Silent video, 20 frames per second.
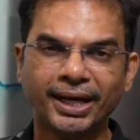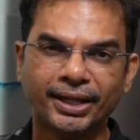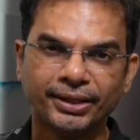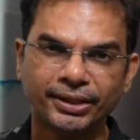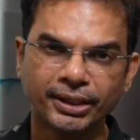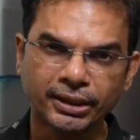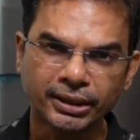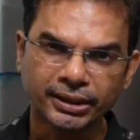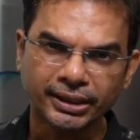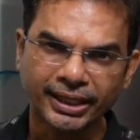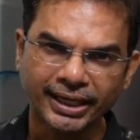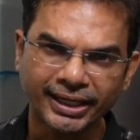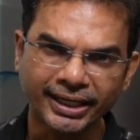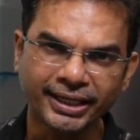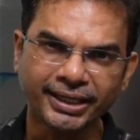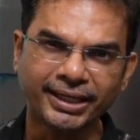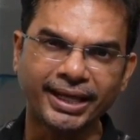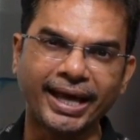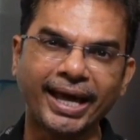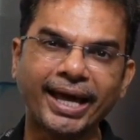This
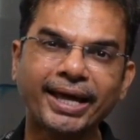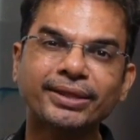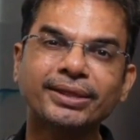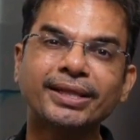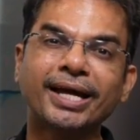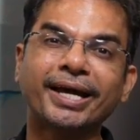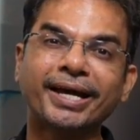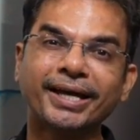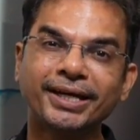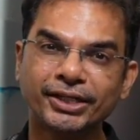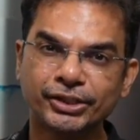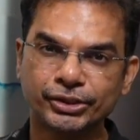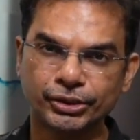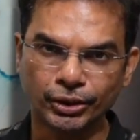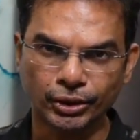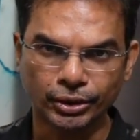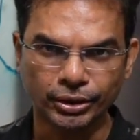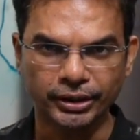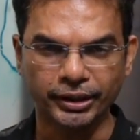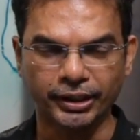ghrelin acts against
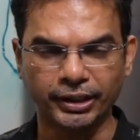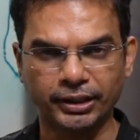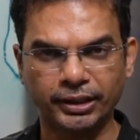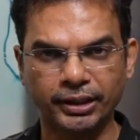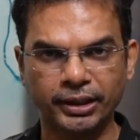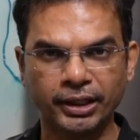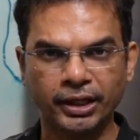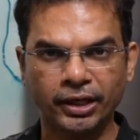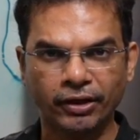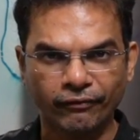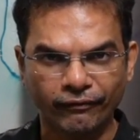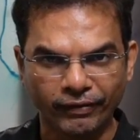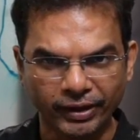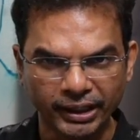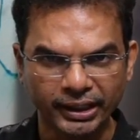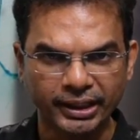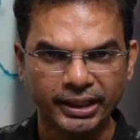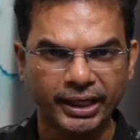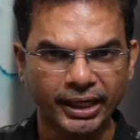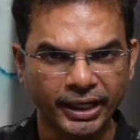insulin.
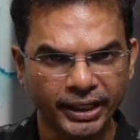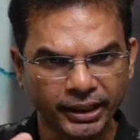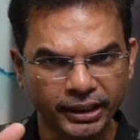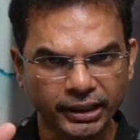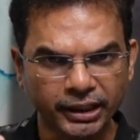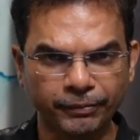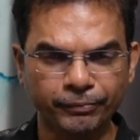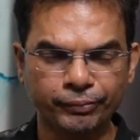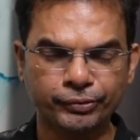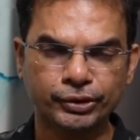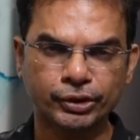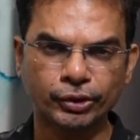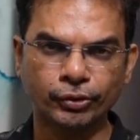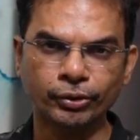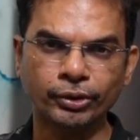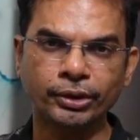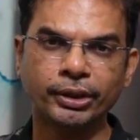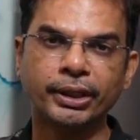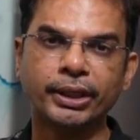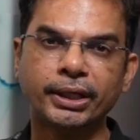When ghrelin comes
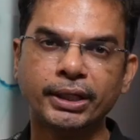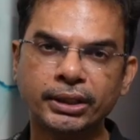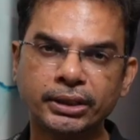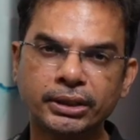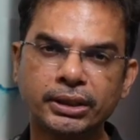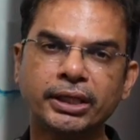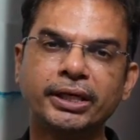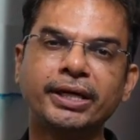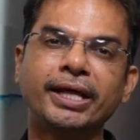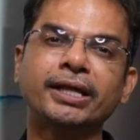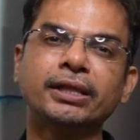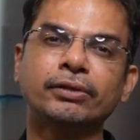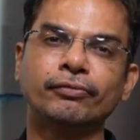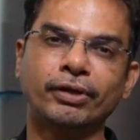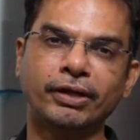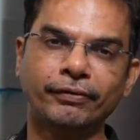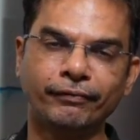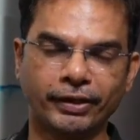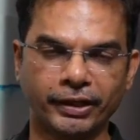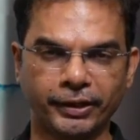down, insulin acts
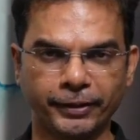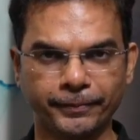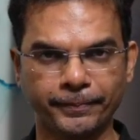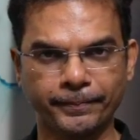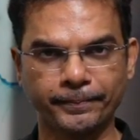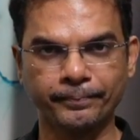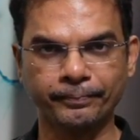very well.